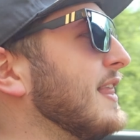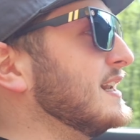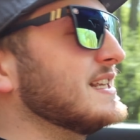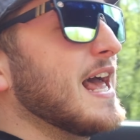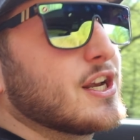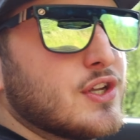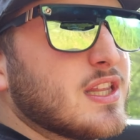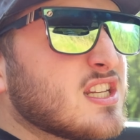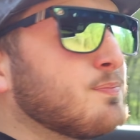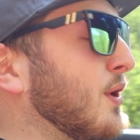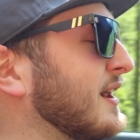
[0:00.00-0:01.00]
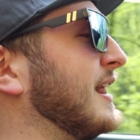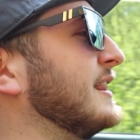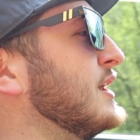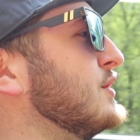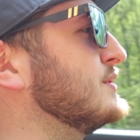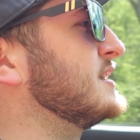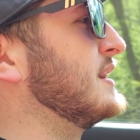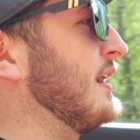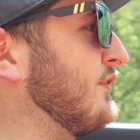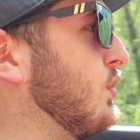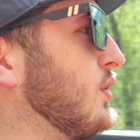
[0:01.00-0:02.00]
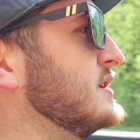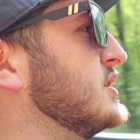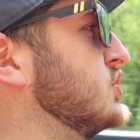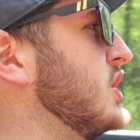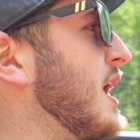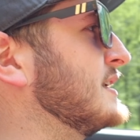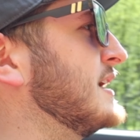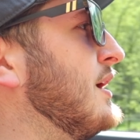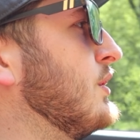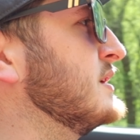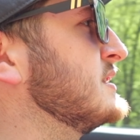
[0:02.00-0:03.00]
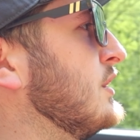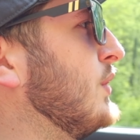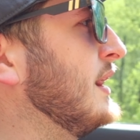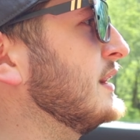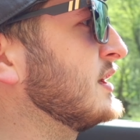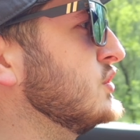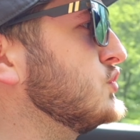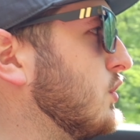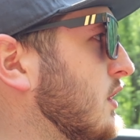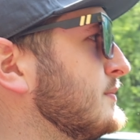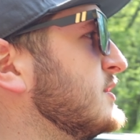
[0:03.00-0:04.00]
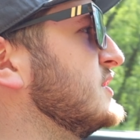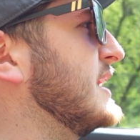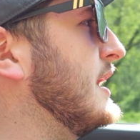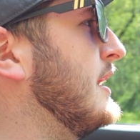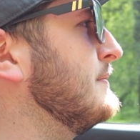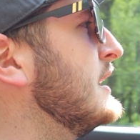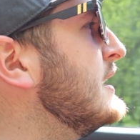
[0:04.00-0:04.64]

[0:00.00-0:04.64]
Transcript: That is actually the spring that they use, and then of course the shock towers and the way that the control arms are set up